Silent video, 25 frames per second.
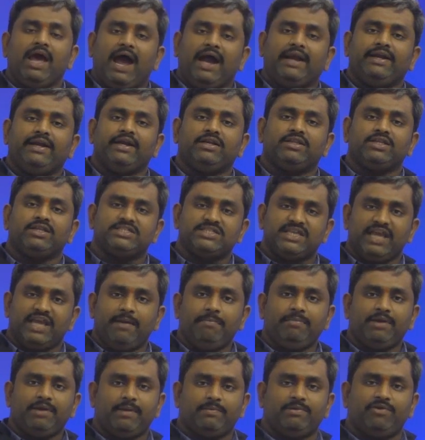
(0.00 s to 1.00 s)
And at the
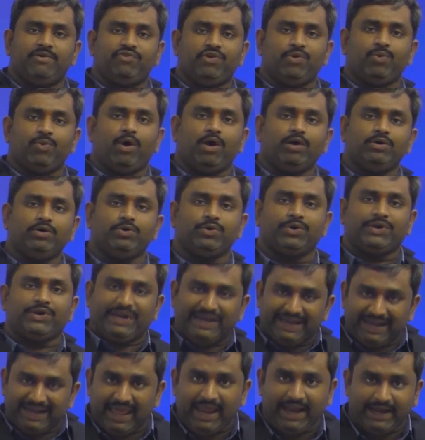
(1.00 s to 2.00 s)
same time, if you want to
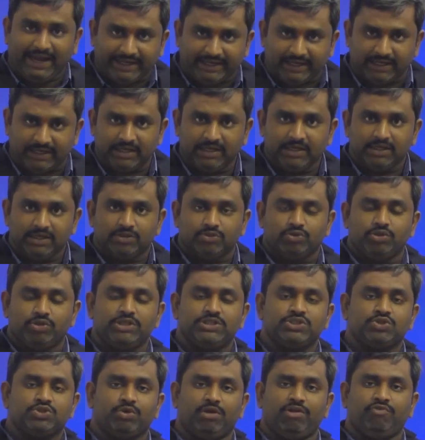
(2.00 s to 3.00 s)
relate
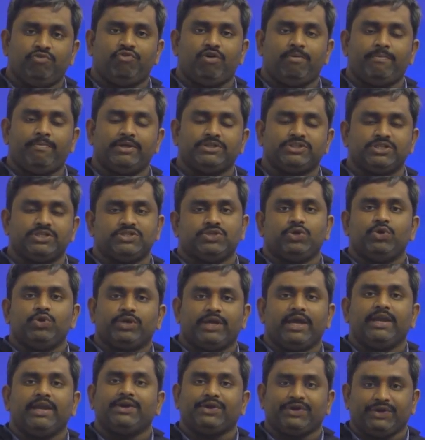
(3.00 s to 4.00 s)
these two informations,
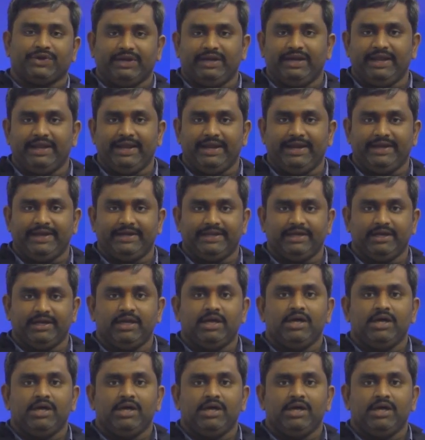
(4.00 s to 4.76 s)
you can relate.